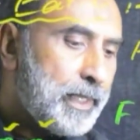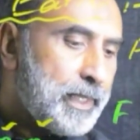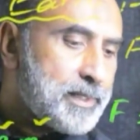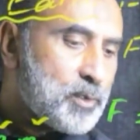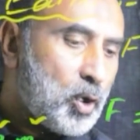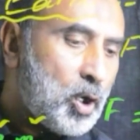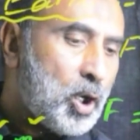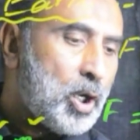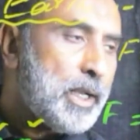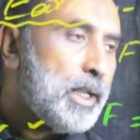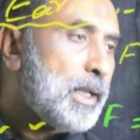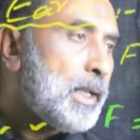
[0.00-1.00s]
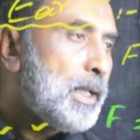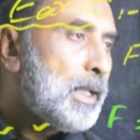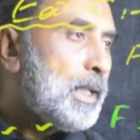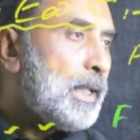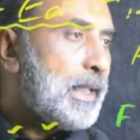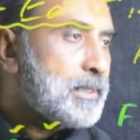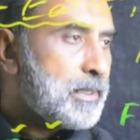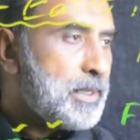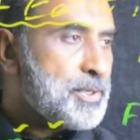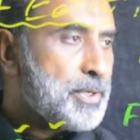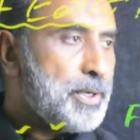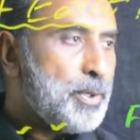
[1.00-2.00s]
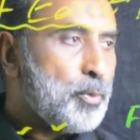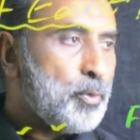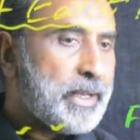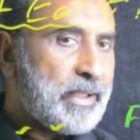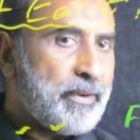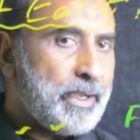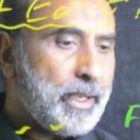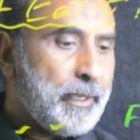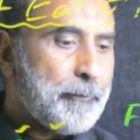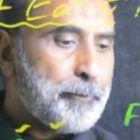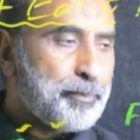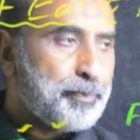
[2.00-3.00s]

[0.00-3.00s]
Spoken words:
is called acceleration due to gravity